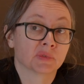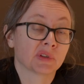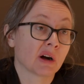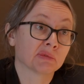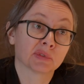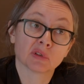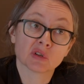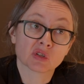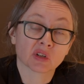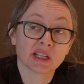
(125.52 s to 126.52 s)
farm for
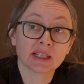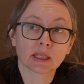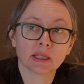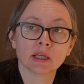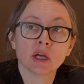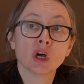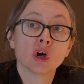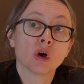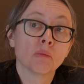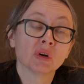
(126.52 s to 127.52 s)
us organically."
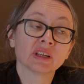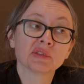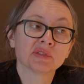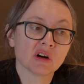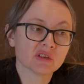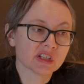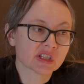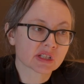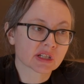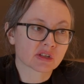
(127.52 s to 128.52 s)
But I found
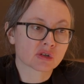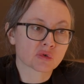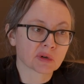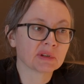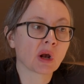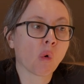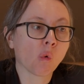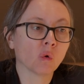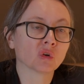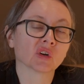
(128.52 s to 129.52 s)
this extremely
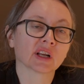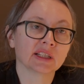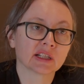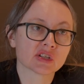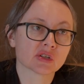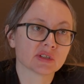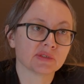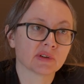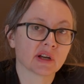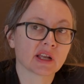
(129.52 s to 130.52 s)
old, organically
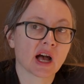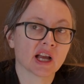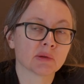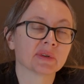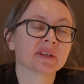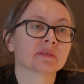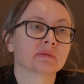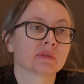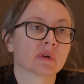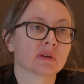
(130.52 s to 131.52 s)
certified hybrid
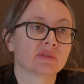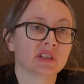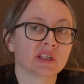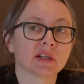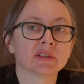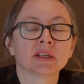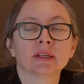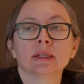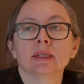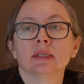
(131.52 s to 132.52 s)
vineyard.
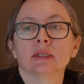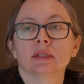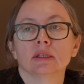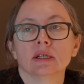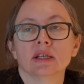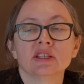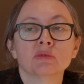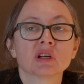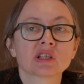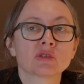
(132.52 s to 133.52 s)
And it
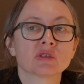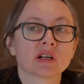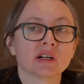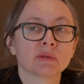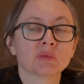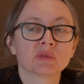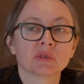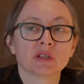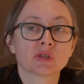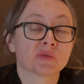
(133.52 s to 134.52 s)
was at the time
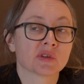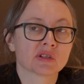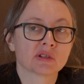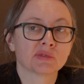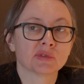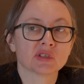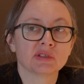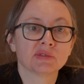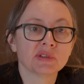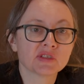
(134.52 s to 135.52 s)
in
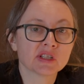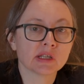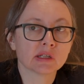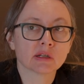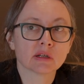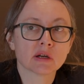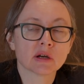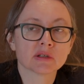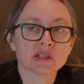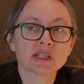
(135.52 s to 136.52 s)
2014-15
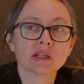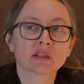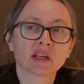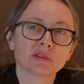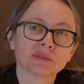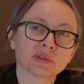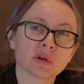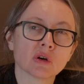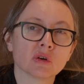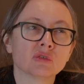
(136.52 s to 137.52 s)
still kind of
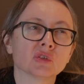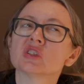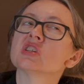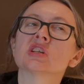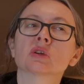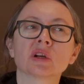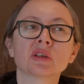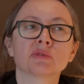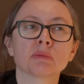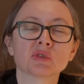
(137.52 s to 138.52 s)
a dirty
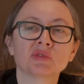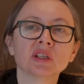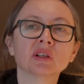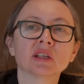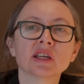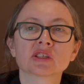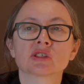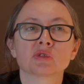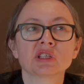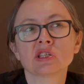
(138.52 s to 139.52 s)
secret from the Finger Lakes.
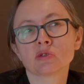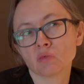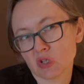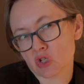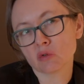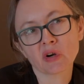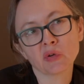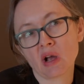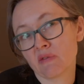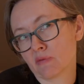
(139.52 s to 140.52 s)
So this is a region where
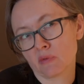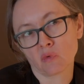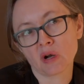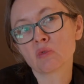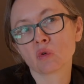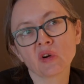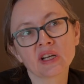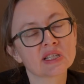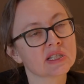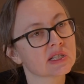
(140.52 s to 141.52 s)
you have grape
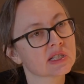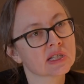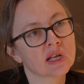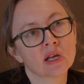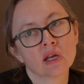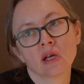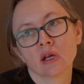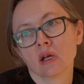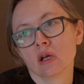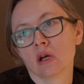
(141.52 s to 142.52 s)
growing since
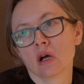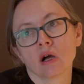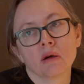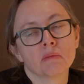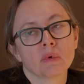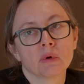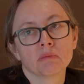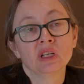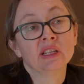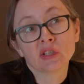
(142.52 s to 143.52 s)

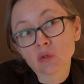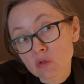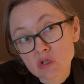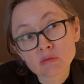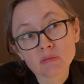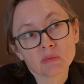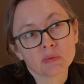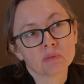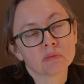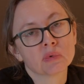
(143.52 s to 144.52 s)
millennials,
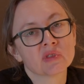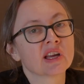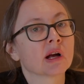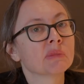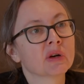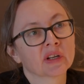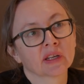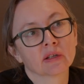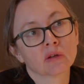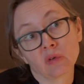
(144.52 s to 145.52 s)
but they are
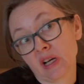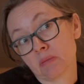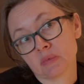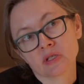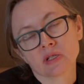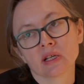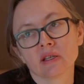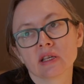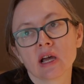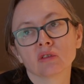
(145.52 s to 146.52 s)
American grapes
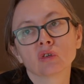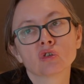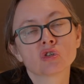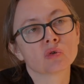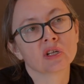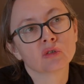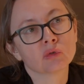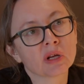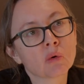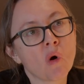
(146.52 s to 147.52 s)
and they are not suited to
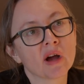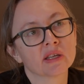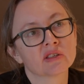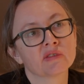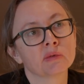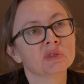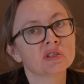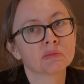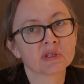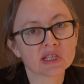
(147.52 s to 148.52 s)
make wine. They haven't been
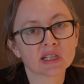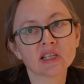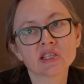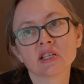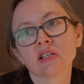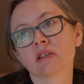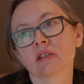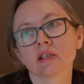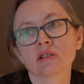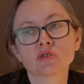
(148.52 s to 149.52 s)
domesticated,
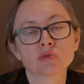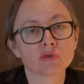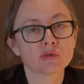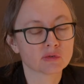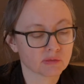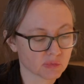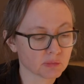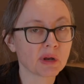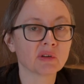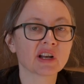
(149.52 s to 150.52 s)
and so the
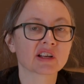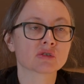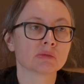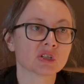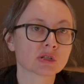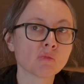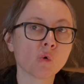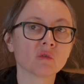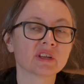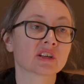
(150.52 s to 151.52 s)
berries are extremely
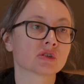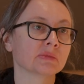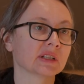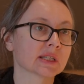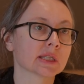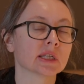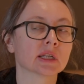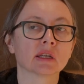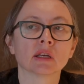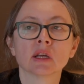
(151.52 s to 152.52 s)
small, they're extremely
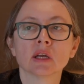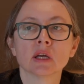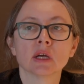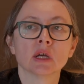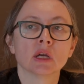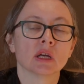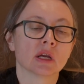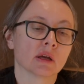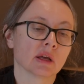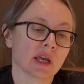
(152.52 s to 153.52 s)
acidic.
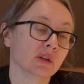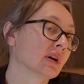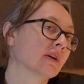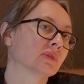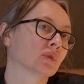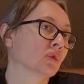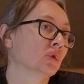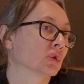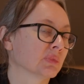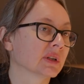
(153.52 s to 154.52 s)
And you have the
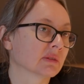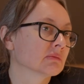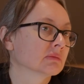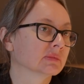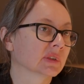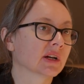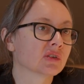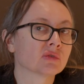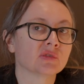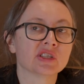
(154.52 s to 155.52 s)
European
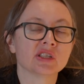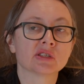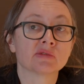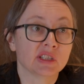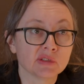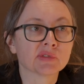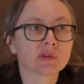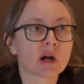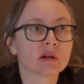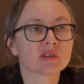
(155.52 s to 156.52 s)
vines, the Vitis
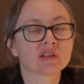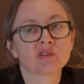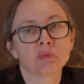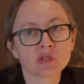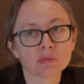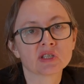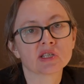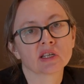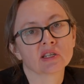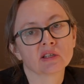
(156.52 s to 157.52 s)
vinifera, that have been
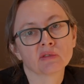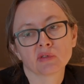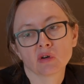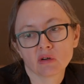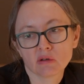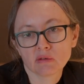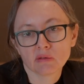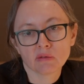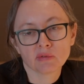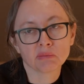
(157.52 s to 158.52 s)
domesticated for
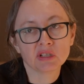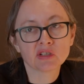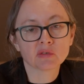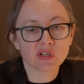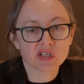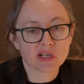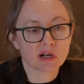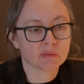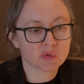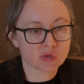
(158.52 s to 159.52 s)
millennia. They
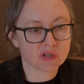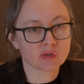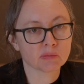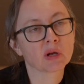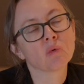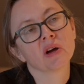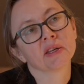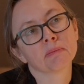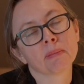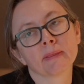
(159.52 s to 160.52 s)
are suited to make
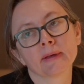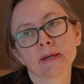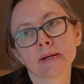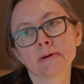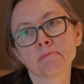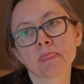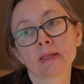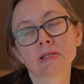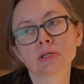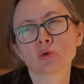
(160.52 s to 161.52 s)
wine.
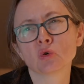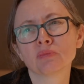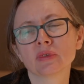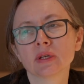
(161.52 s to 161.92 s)
And so